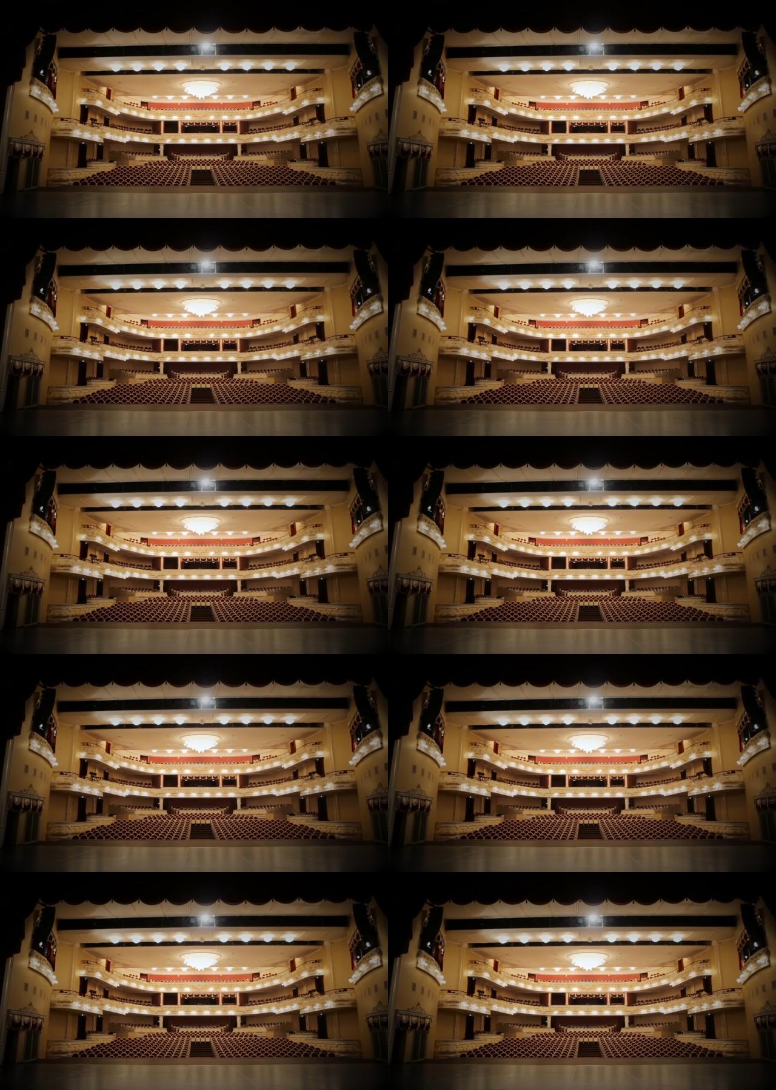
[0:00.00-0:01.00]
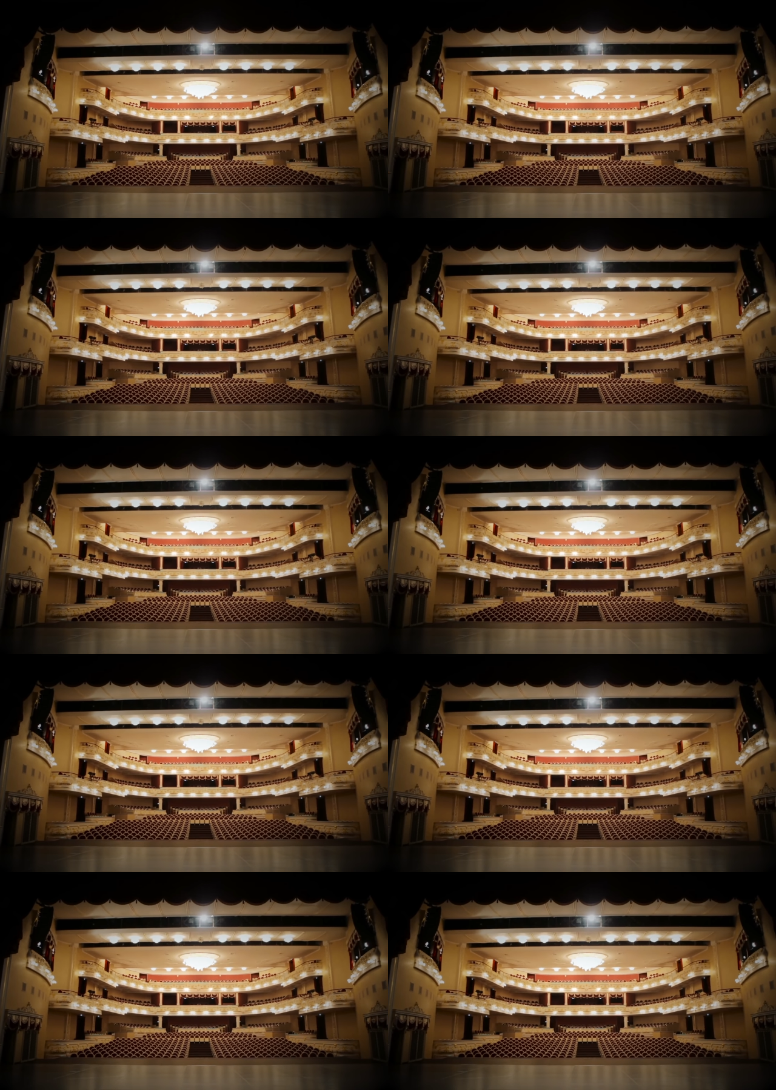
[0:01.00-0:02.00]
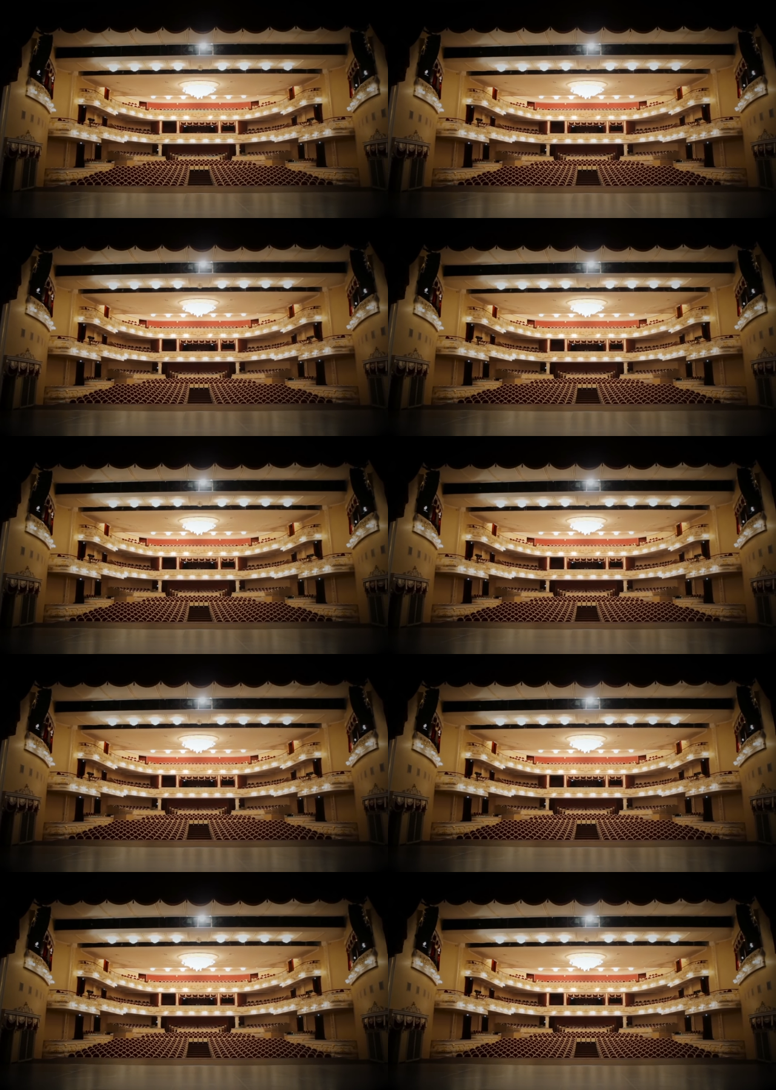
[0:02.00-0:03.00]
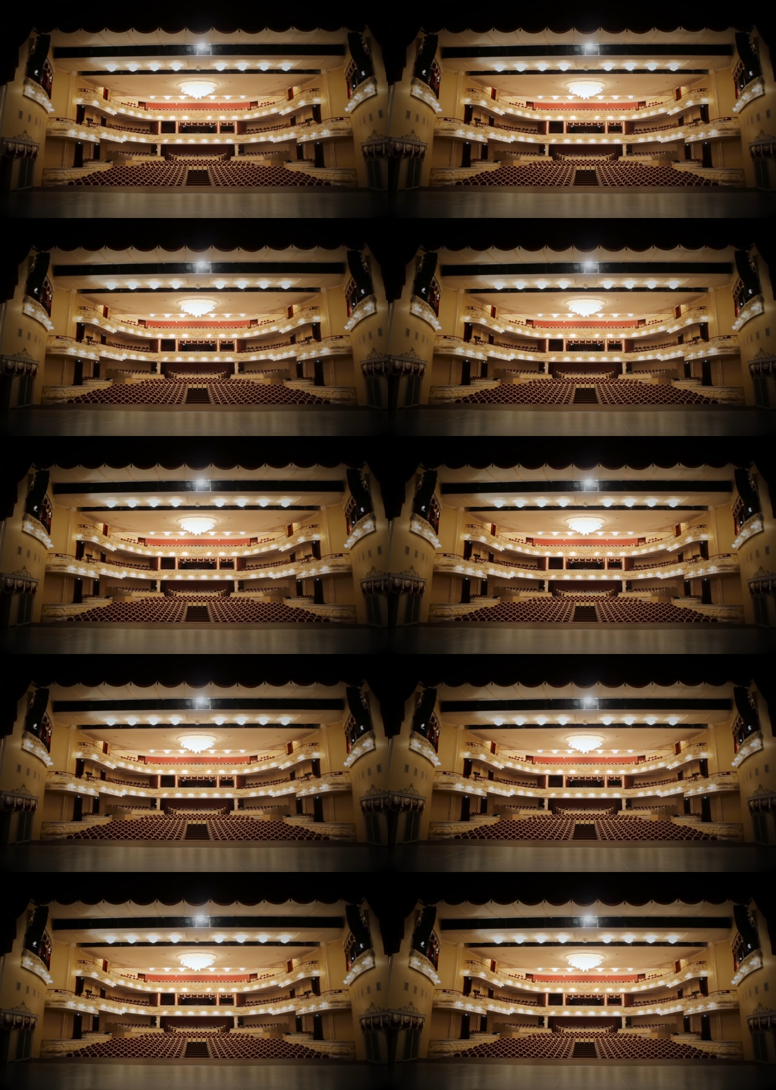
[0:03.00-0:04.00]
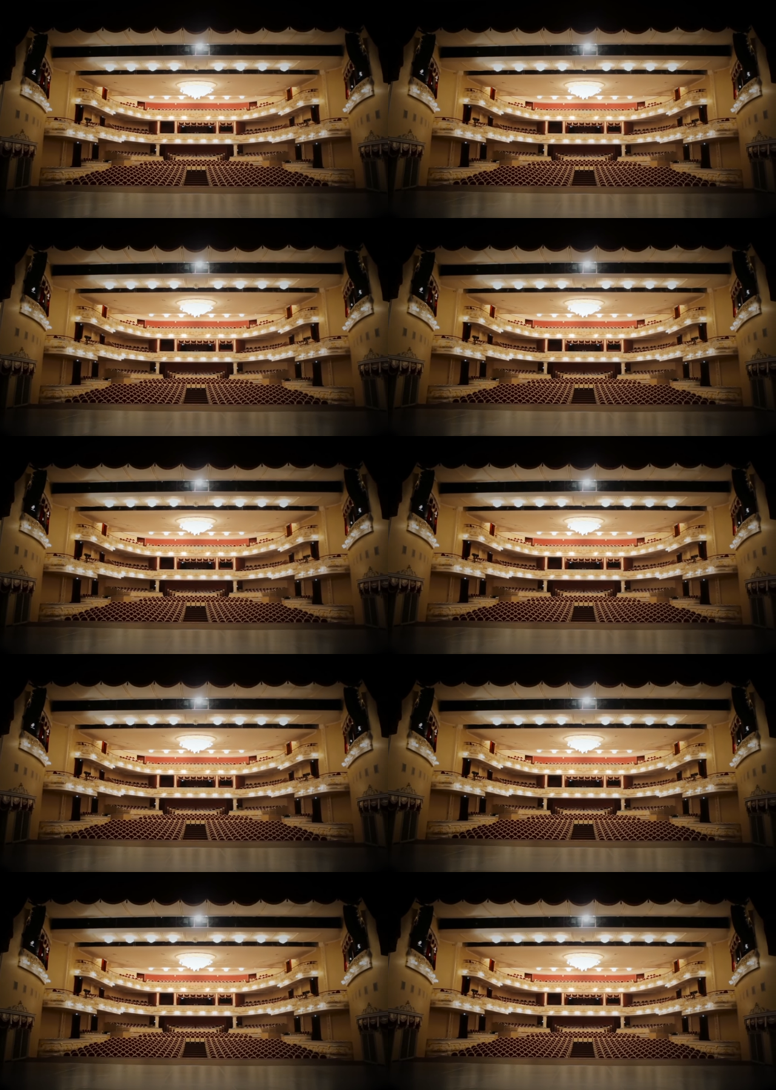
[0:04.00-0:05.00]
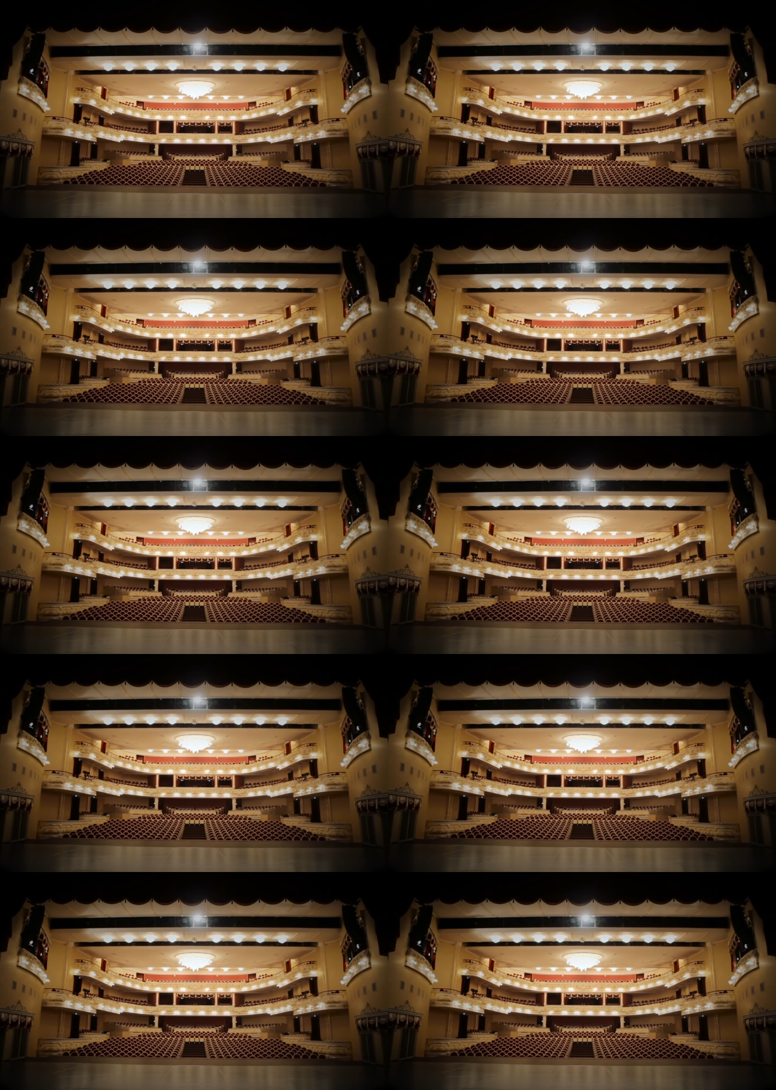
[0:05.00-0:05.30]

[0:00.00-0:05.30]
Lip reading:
No face is visible, so there are no lips to read.